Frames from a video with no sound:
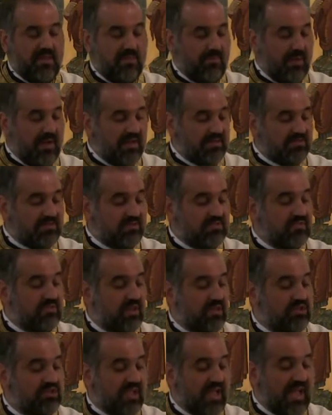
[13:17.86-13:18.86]
The apostles
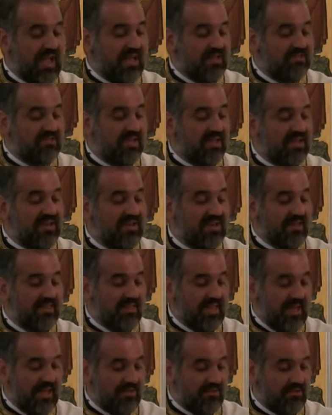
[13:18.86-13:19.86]
such as
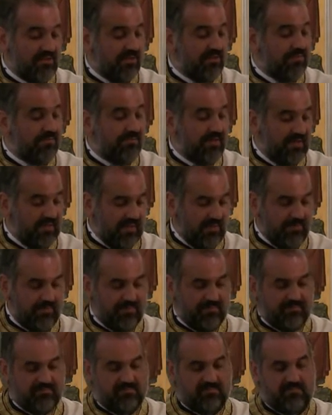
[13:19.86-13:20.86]
Nathaniel,
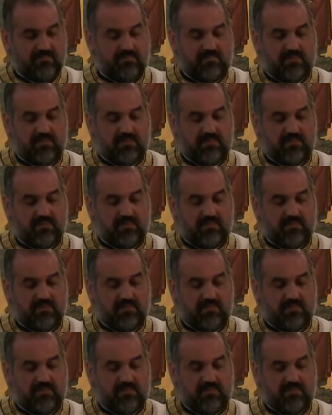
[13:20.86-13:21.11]
Philip.